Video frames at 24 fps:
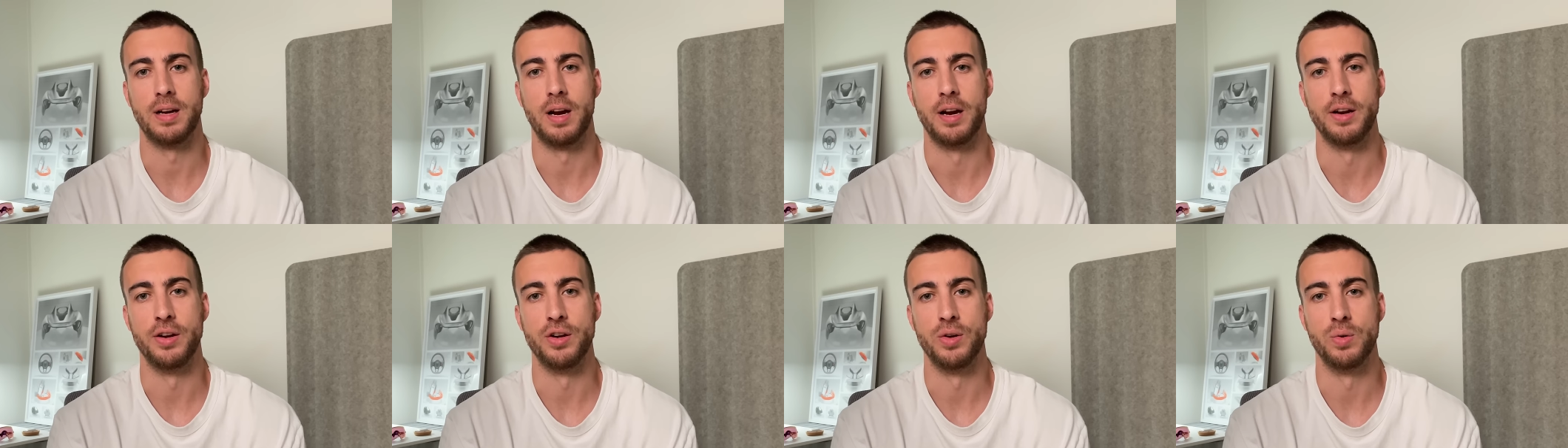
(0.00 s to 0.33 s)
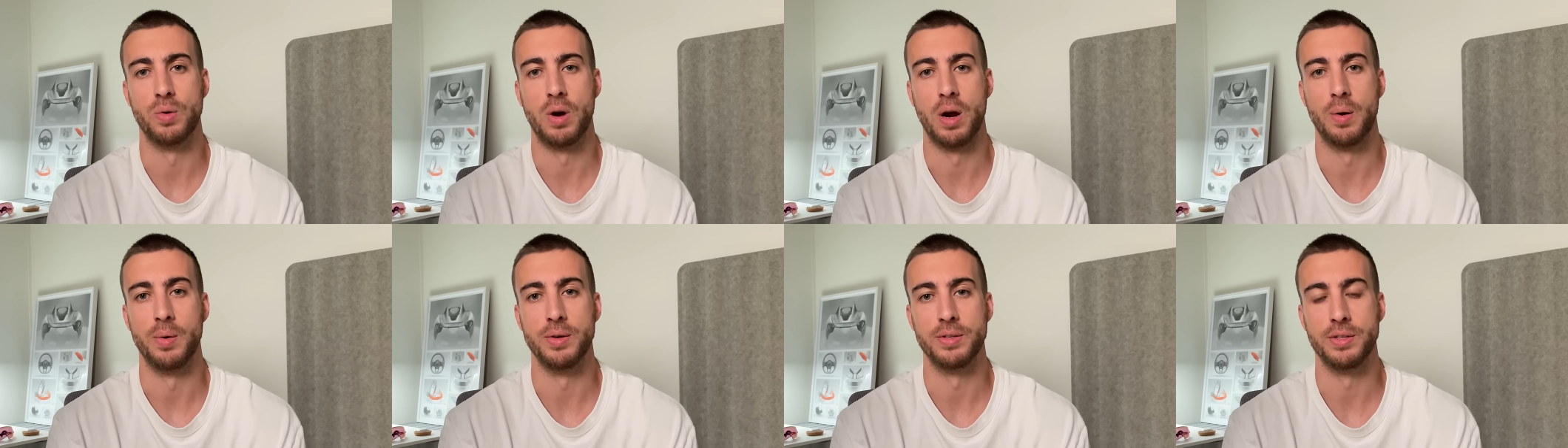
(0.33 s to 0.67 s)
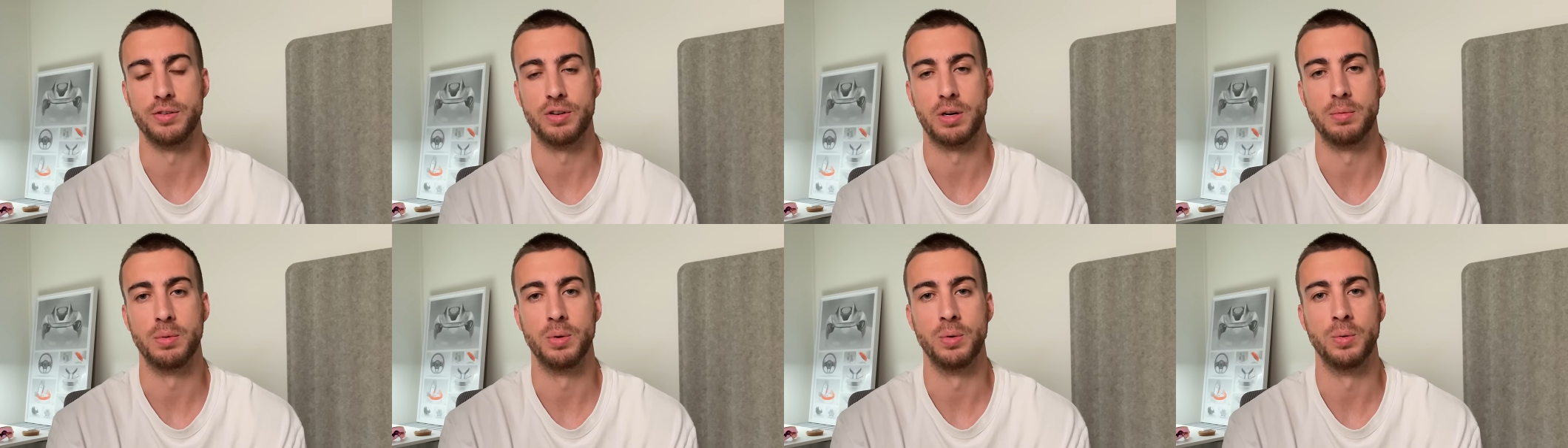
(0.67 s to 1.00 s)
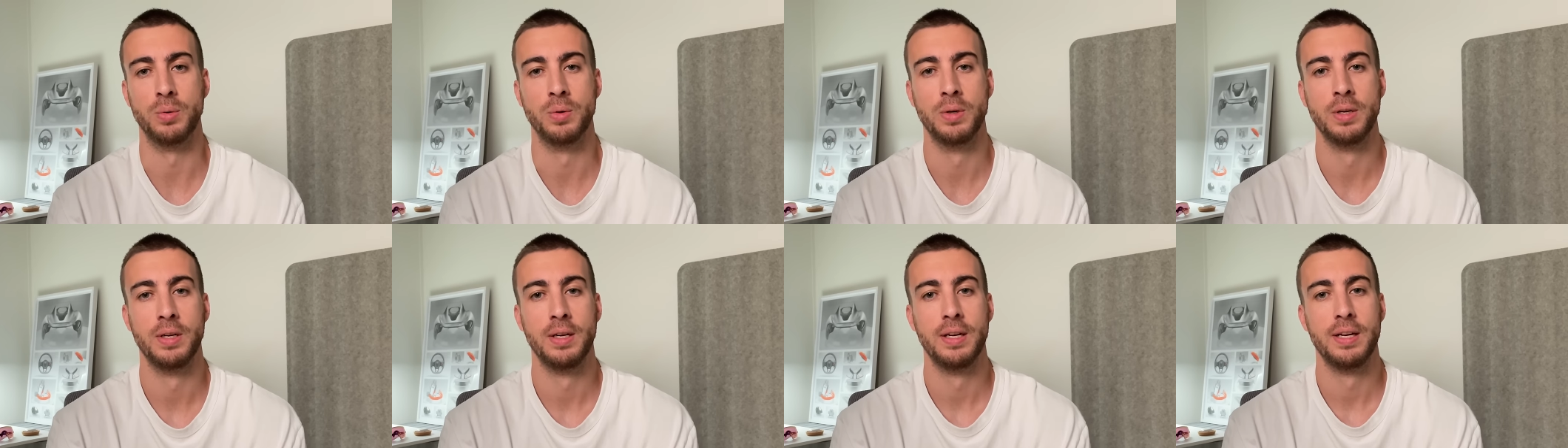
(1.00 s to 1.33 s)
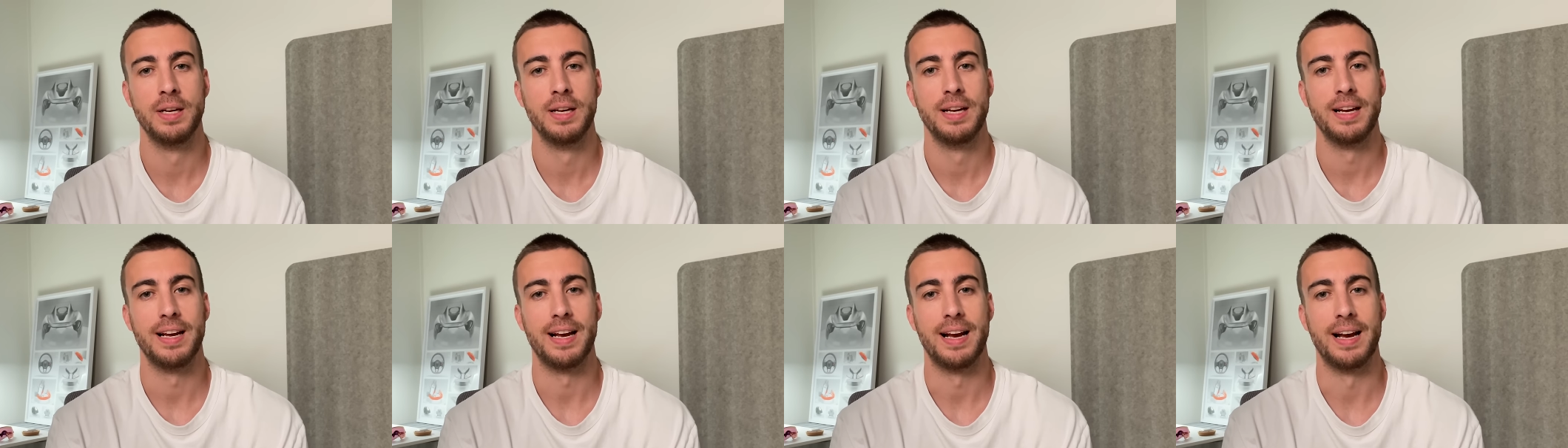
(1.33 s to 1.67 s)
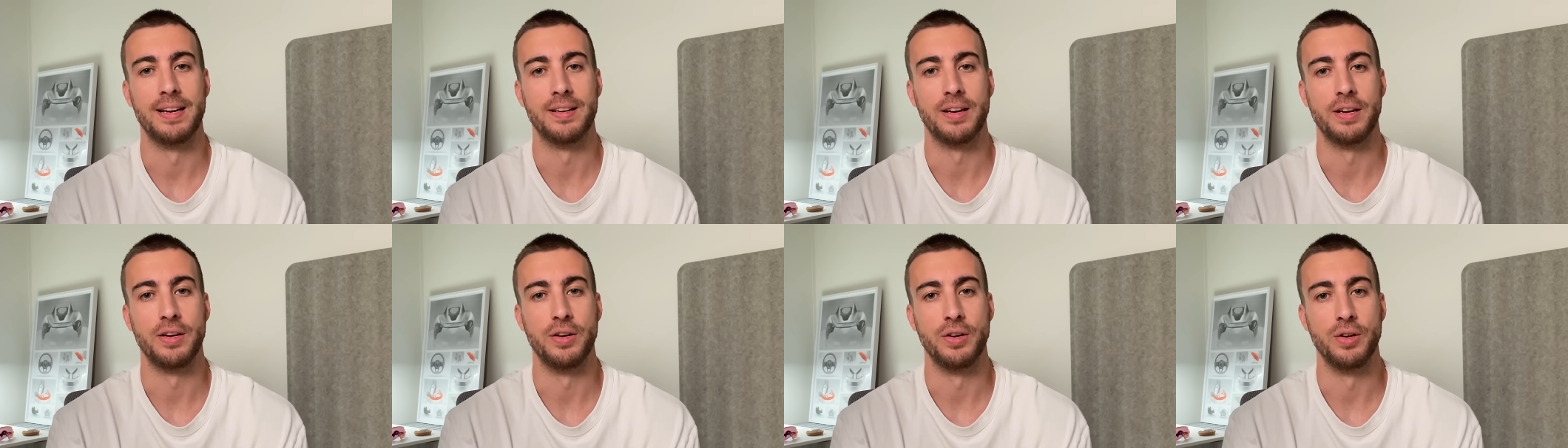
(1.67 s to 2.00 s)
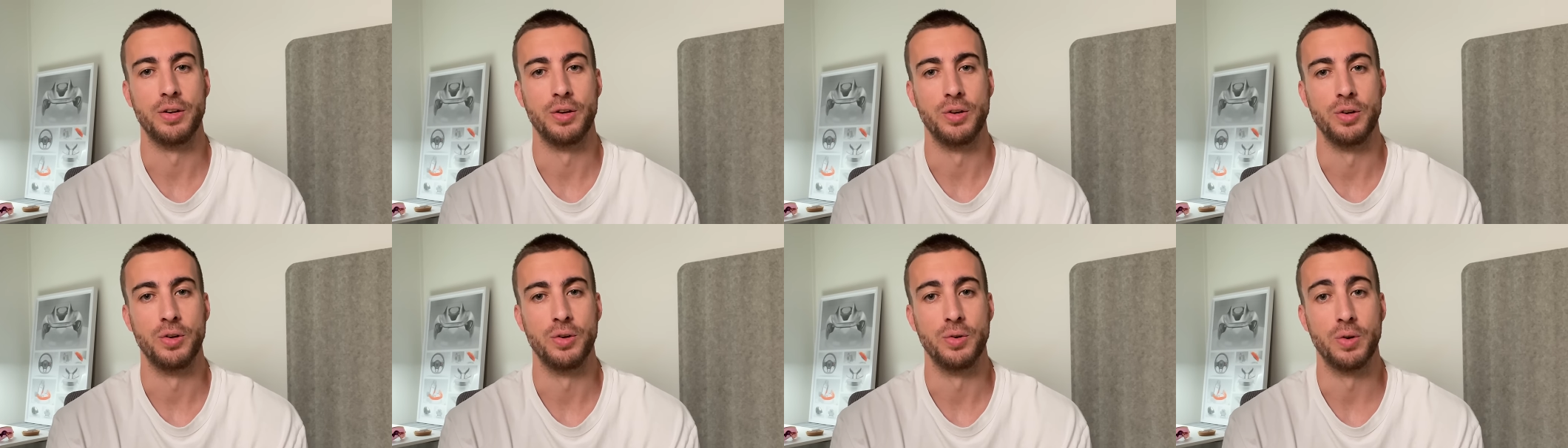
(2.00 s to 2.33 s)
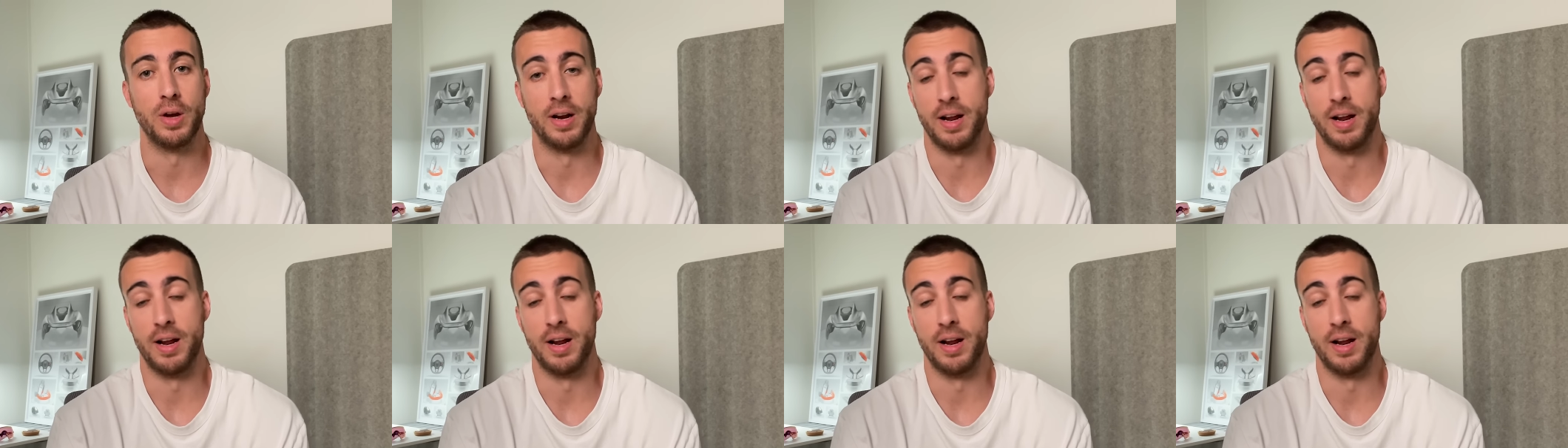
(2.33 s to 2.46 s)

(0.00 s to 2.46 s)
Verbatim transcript: I knew I was in trouble and I knew,